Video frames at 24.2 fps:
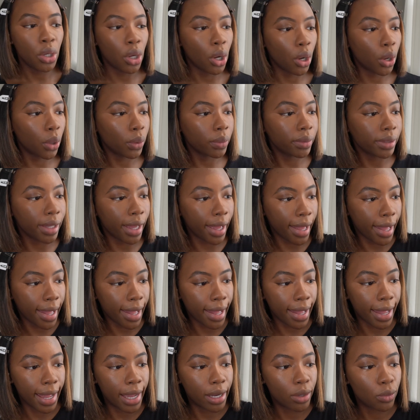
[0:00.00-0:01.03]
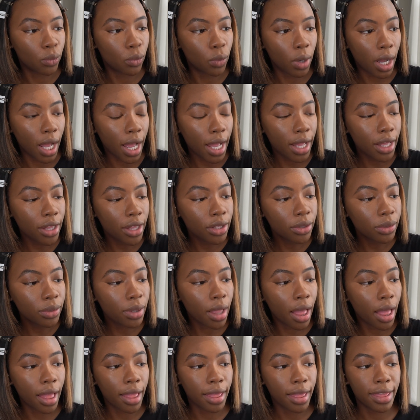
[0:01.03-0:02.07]
Okay, and while
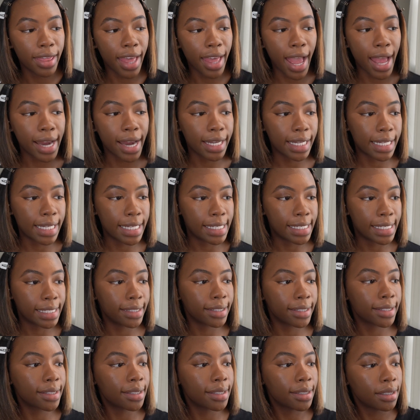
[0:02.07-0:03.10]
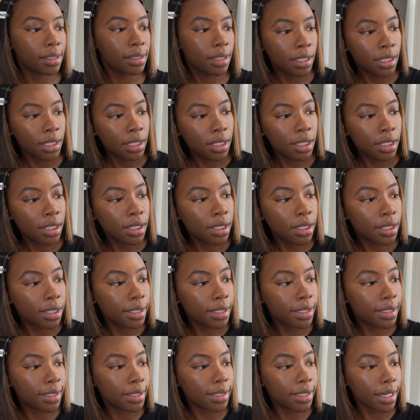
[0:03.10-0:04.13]
that is
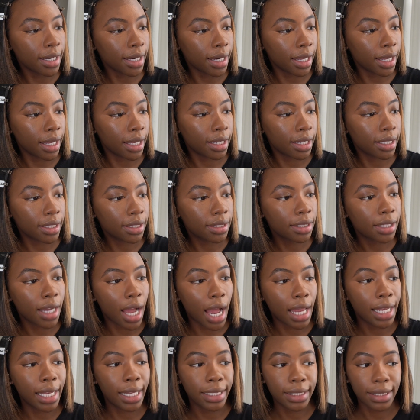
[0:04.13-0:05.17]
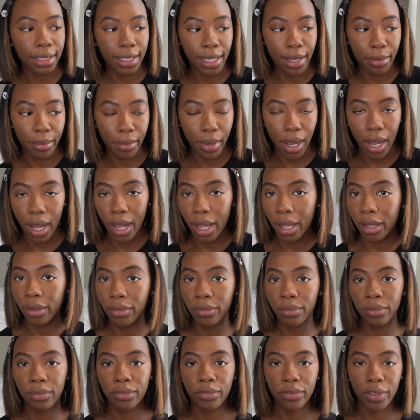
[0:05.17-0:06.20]
sitting, I like to let my
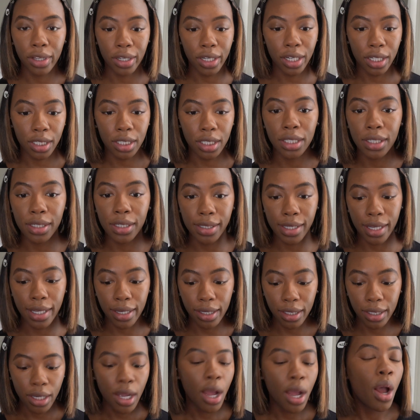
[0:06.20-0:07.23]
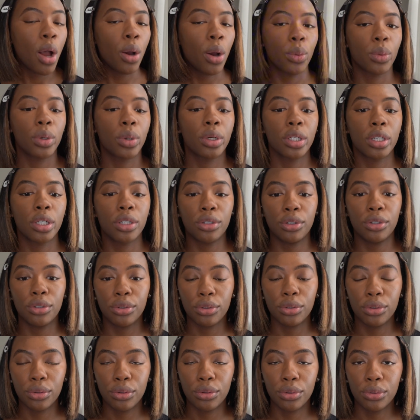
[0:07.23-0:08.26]
foundation sit. We're gonna
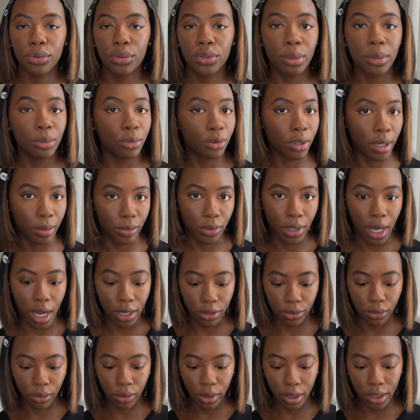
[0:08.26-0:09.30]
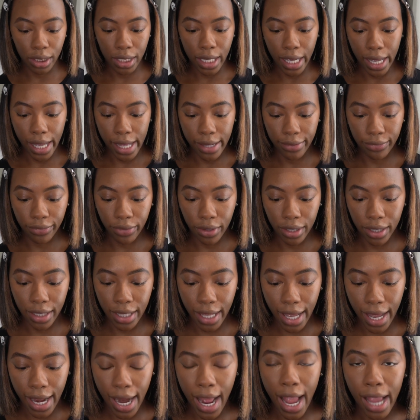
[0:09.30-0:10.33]
do some cream contouring, and for
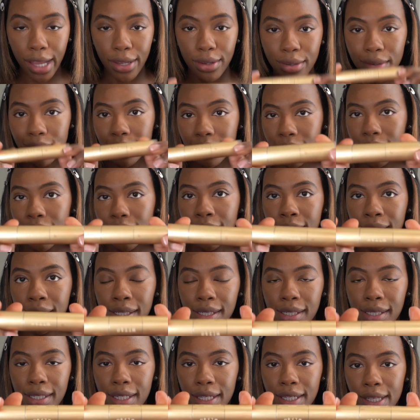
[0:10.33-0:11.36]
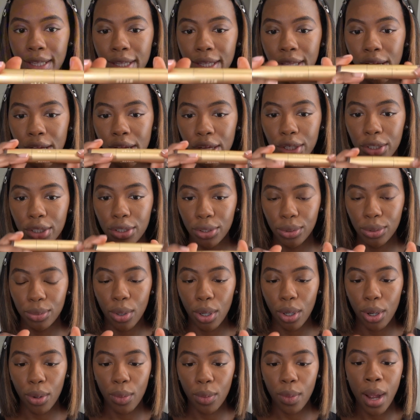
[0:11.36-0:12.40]
that I use this Stila
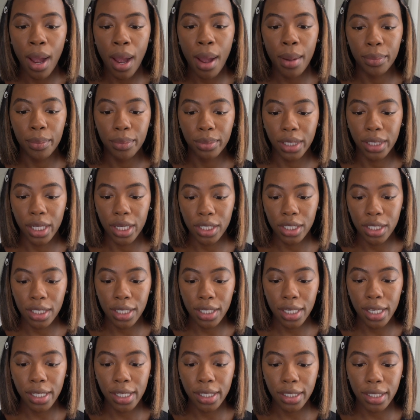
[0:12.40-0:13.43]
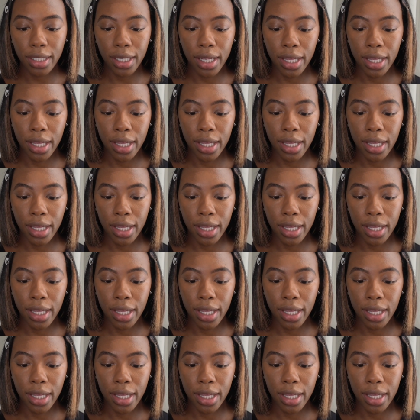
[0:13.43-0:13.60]
Duo blush stick.